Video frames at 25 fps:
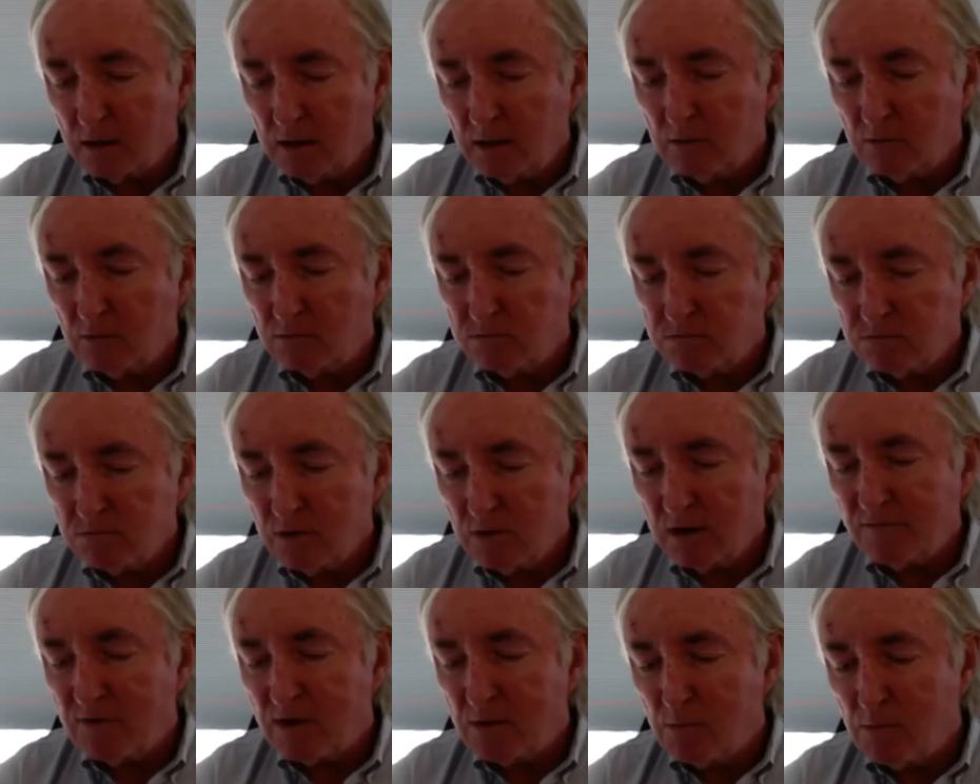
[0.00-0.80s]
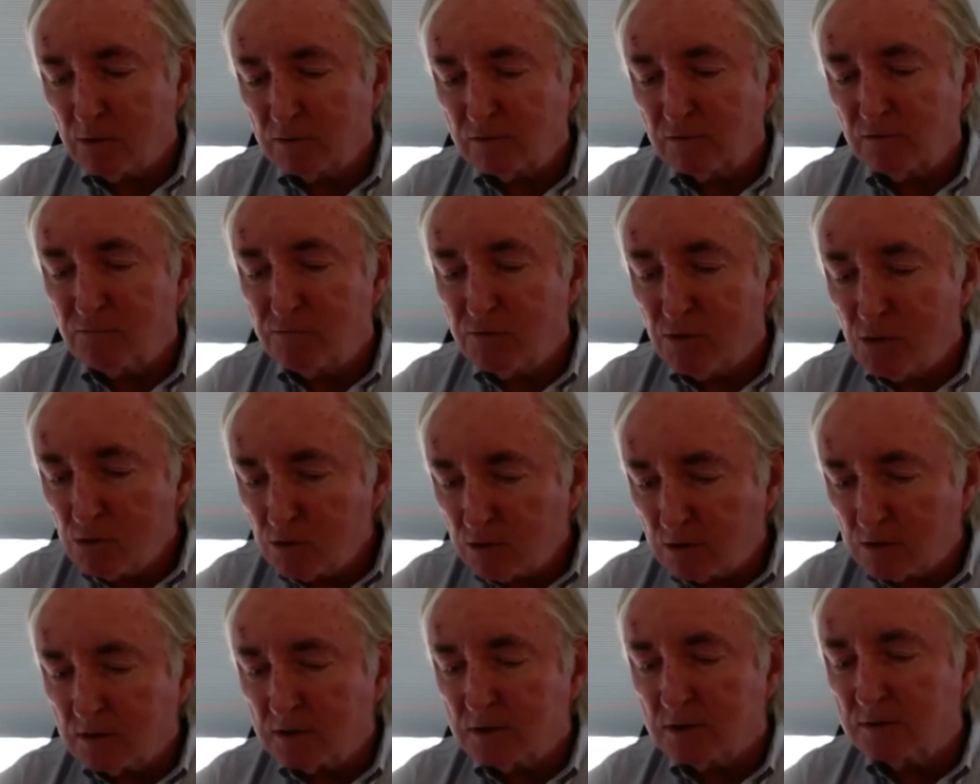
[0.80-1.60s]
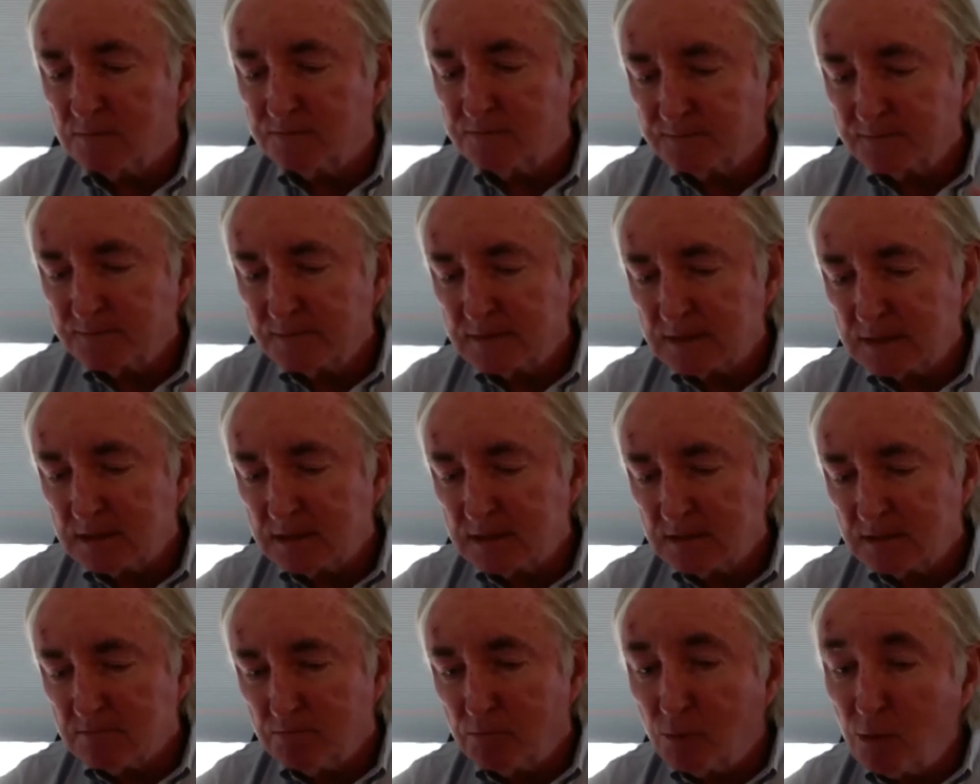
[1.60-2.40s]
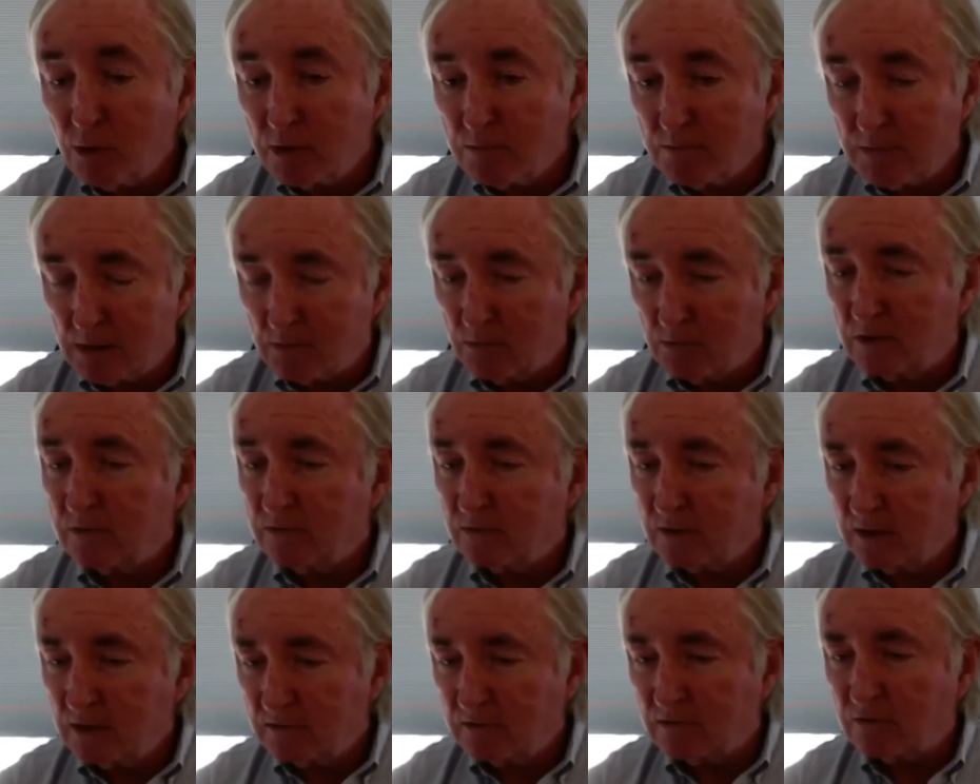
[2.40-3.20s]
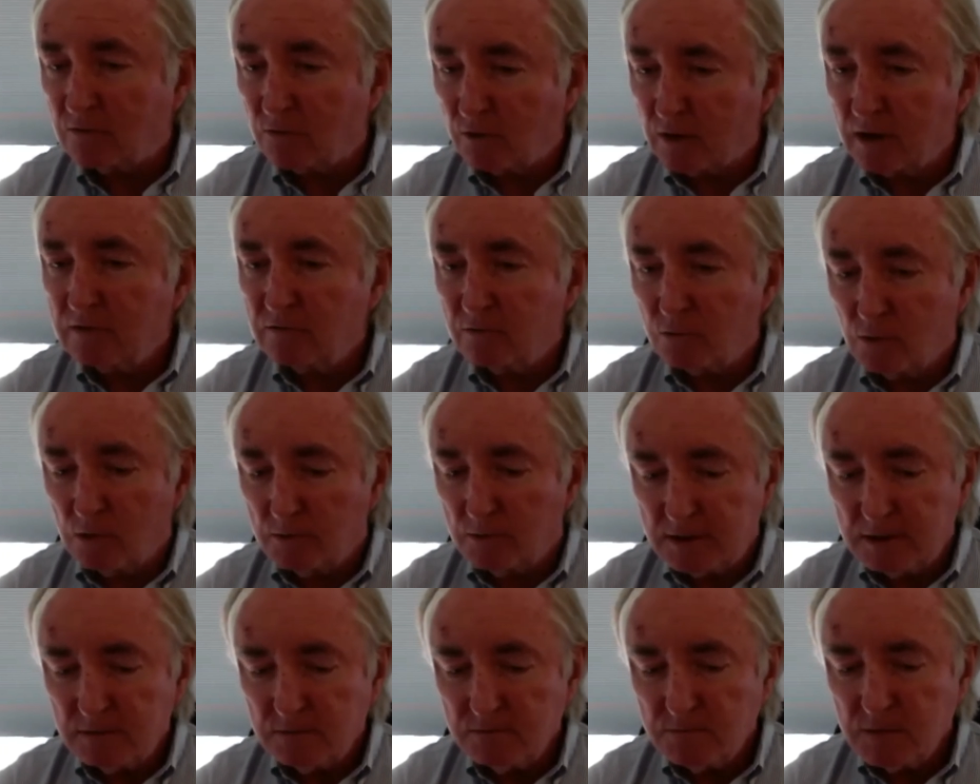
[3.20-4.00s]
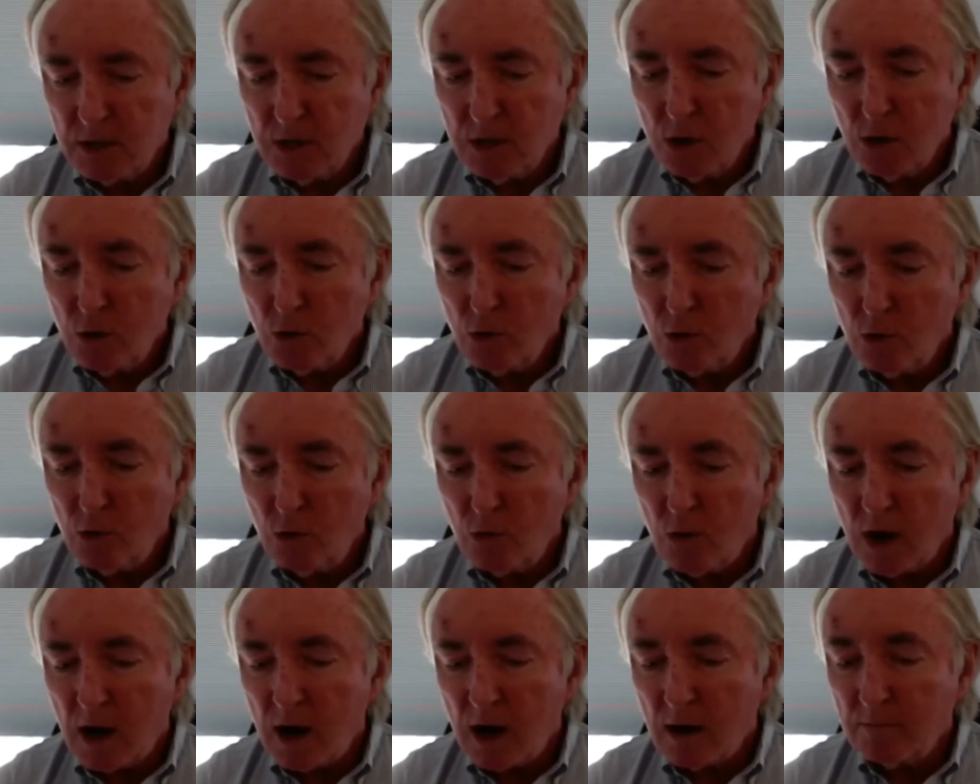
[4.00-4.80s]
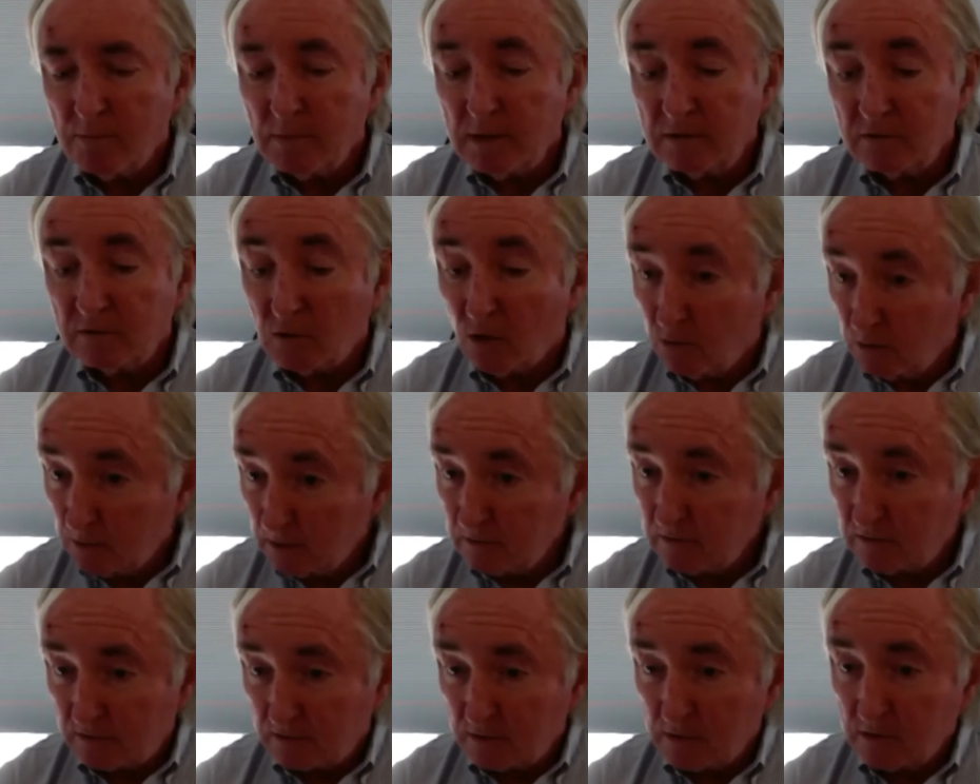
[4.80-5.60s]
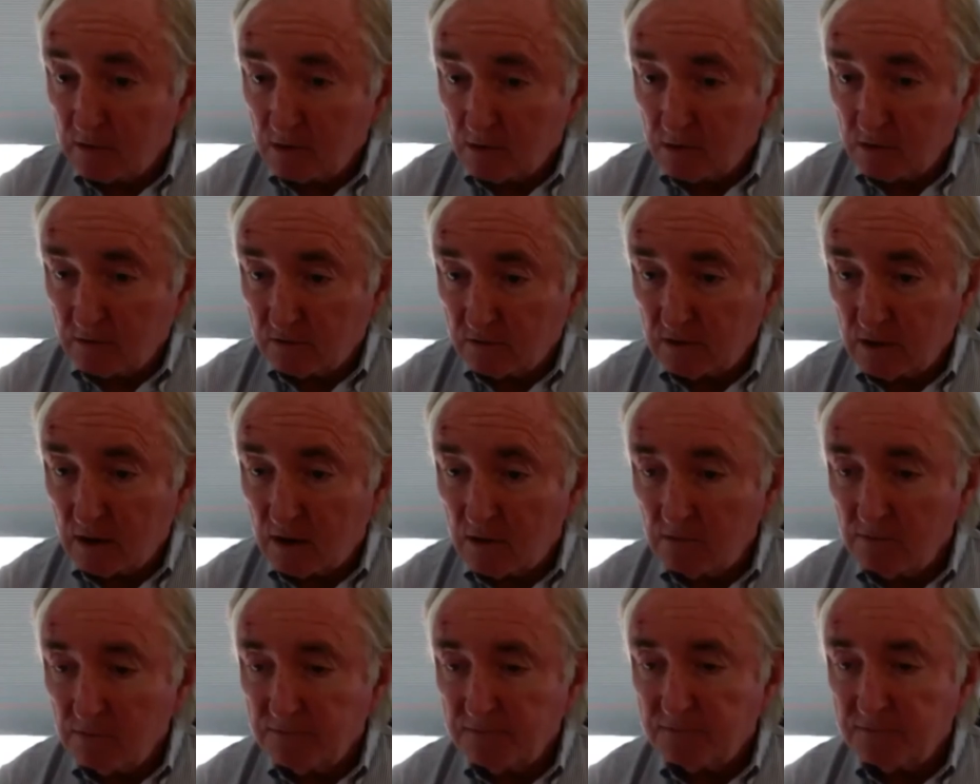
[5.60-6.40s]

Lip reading: one of our most vocal board members is a trans woman who is homeless still herself,